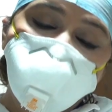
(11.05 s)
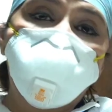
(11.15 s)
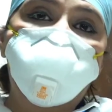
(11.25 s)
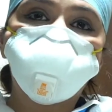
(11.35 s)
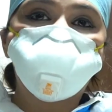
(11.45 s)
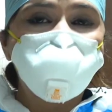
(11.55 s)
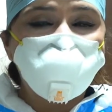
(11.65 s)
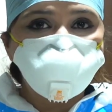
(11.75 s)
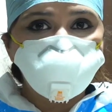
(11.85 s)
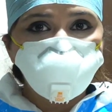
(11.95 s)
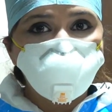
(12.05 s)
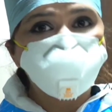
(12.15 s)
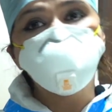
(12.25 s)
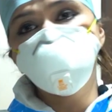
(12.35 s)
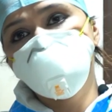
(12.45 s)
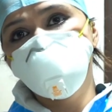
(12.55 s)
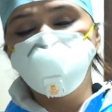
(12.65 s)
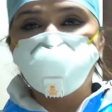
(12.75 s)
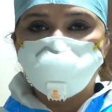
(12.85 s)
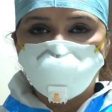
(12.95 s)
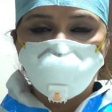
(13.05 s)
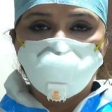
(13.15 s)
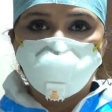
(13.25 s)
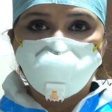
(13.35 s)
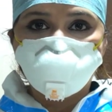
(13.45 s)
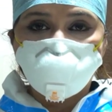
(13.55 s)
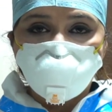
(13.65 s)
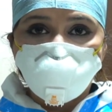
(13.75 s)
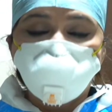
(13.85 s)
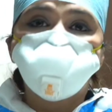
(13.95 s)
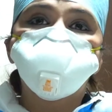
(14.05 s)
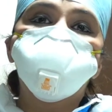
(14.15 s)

and she has to be given chemotherapy. So